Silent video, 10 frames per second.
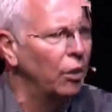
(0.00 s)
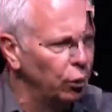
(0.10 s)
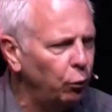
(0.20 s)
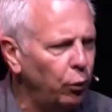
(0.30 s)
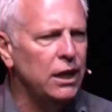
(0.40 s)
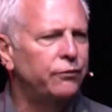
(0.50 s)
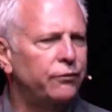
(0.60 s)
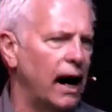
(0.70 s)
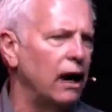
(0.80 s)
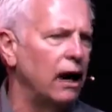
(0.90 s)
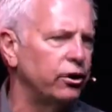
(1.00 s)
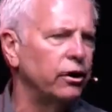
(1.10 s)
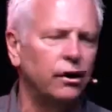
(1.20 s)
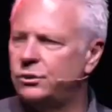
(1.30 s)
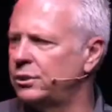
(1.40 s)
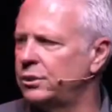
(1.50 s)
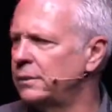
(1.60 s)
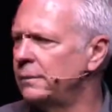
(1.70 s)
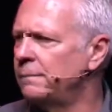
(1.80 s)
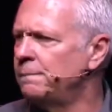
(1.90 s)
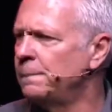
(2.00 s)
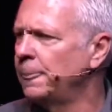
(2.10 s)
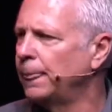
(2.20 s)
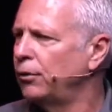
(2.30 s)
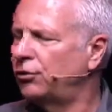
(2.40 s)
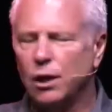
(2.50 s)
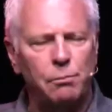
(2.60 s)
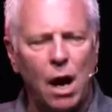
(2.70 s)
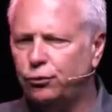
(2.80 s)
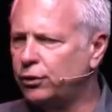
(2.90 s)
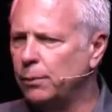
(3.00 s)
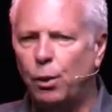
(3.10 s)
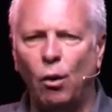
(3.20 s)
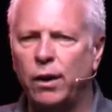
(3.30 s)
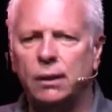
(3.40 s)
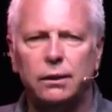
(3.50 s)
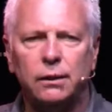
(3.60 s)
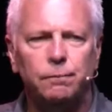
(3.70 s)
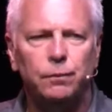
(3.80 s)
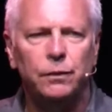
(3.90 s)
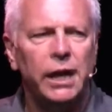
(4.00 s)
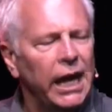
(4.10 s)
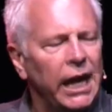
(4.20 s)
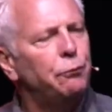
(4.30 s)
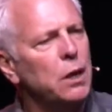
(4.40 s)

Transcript: the week for our church. It's the most important. If we